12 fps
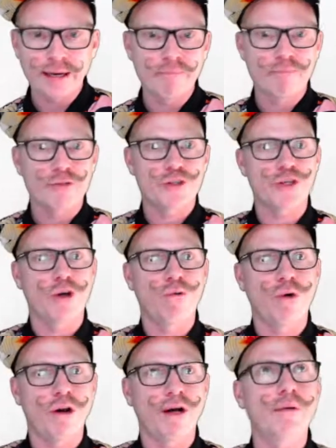So
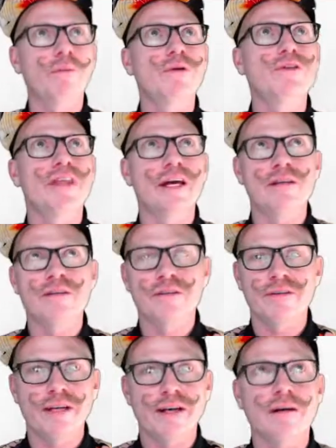what I would then do
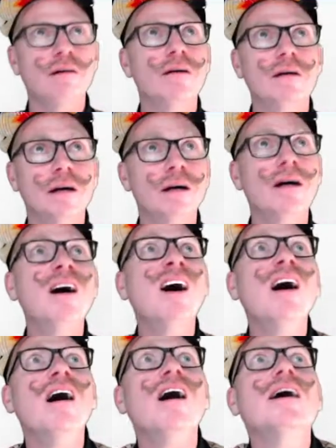now,
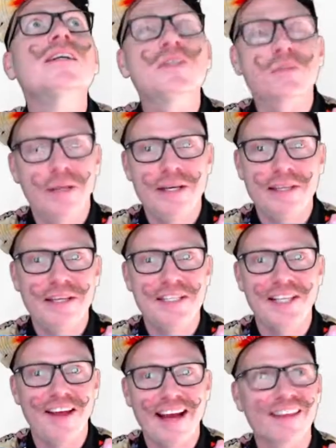I swear there's
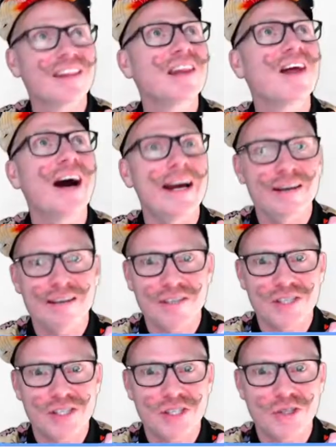like lightning
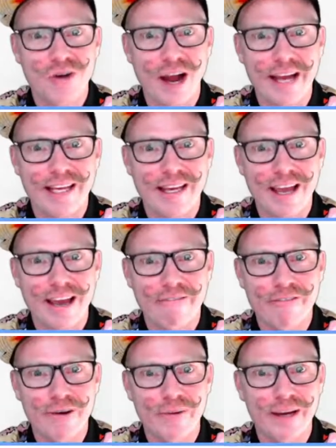striking
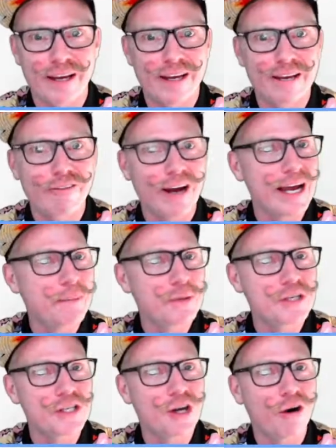everywhere. If I happen
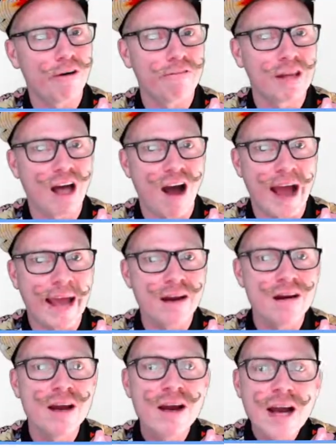to go
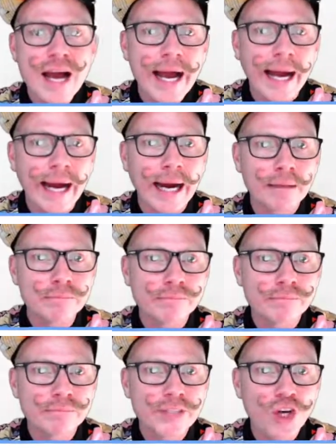offline,
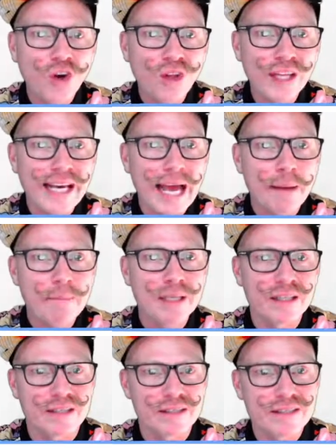call an
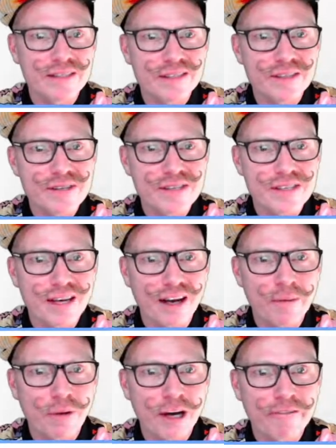ambulance because I
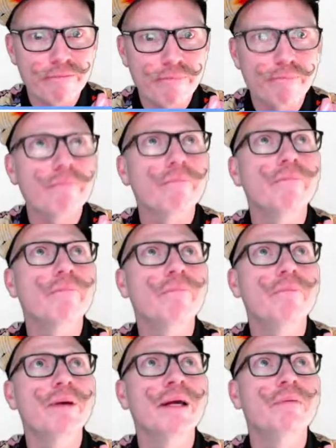might have
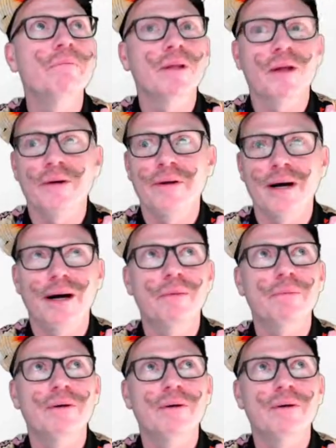been blown up.